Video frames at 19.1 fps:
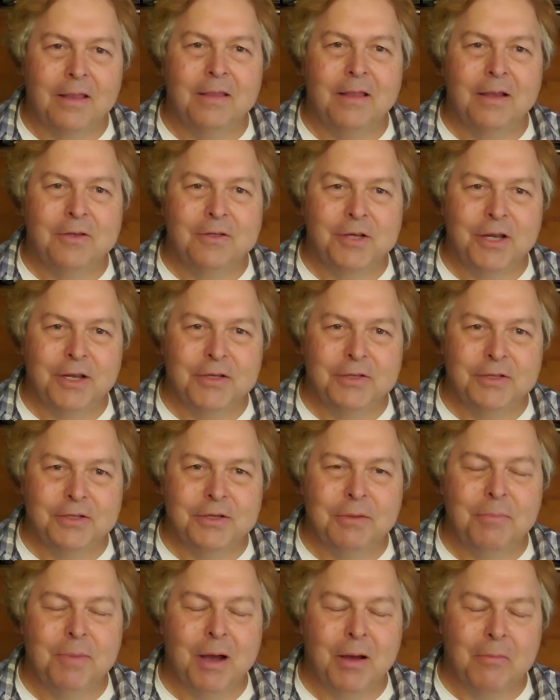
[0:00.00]
they changed it to
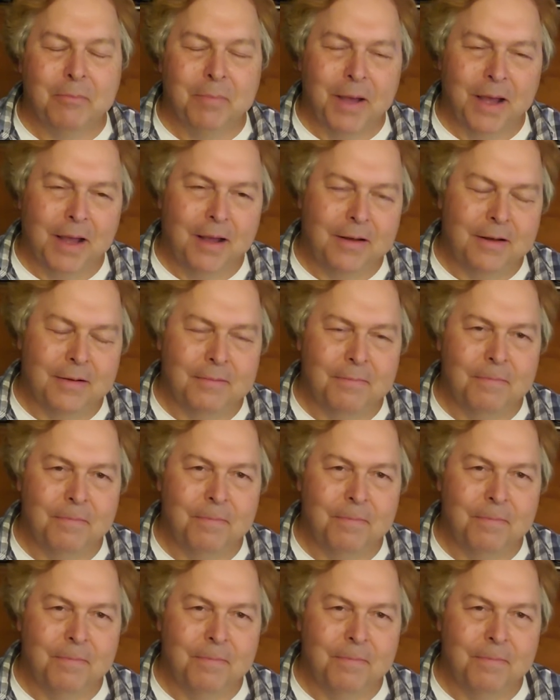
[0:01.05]
Mountbatten.